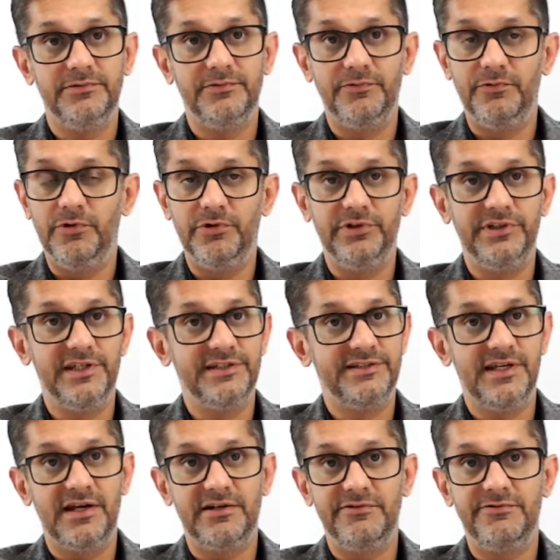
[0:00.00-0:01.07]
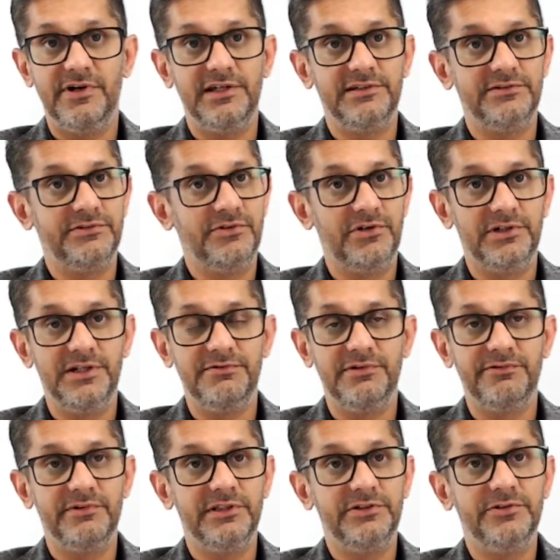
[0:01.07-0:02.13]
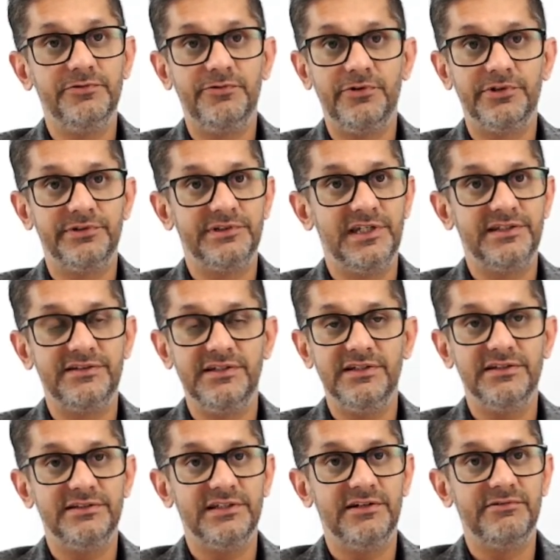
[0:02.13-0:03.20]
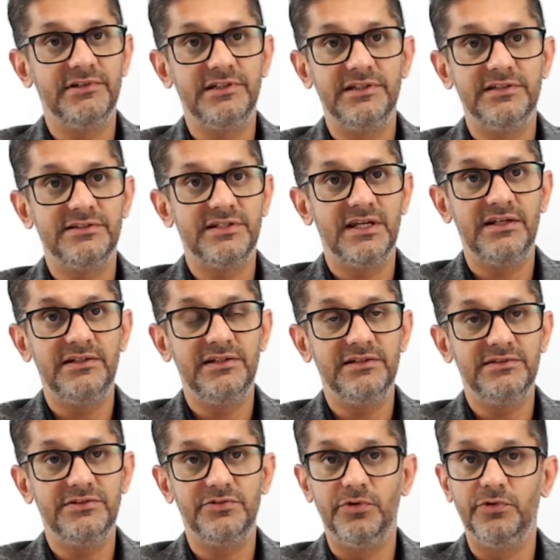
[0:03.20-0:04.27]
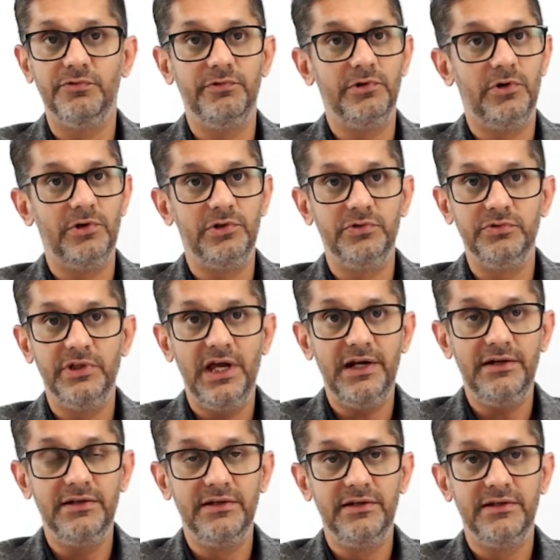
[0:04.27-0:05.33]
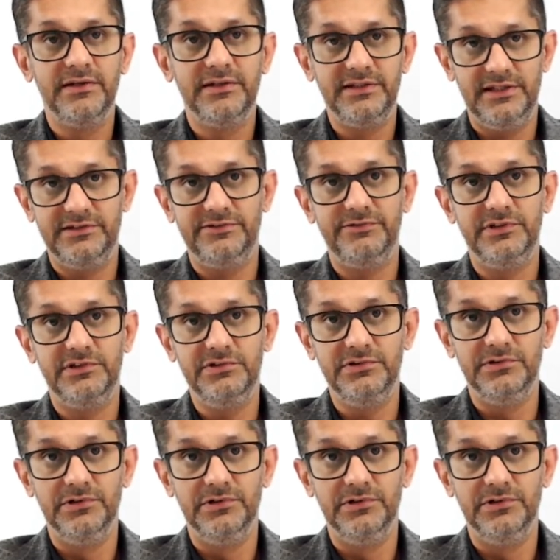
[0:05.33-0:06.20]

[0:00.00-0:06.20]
Won't they sacrifice not living with you for 6 years, 7 years, 10 years? Don't we all do that? Yes, we do.